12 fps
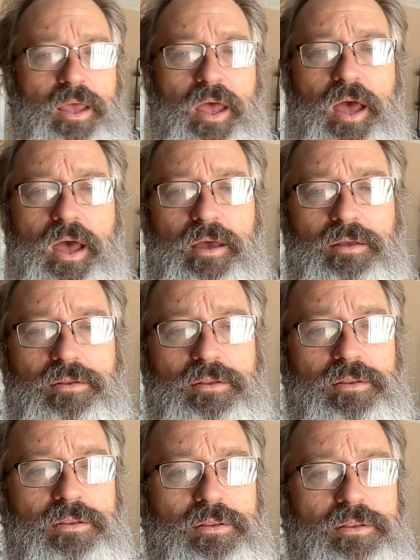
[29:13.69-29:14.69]
uh,
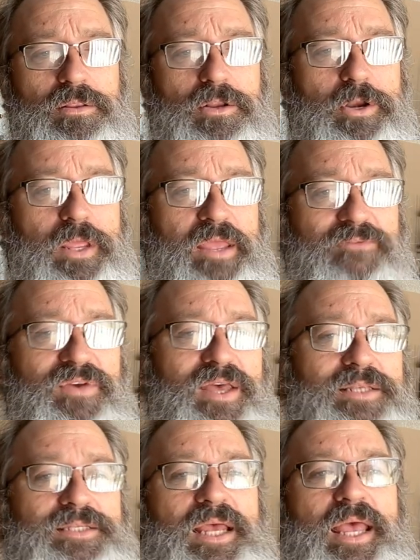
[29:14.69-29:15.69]
learning
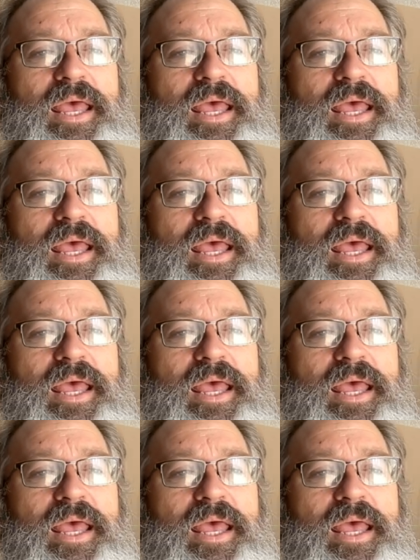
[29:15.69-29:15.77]
events.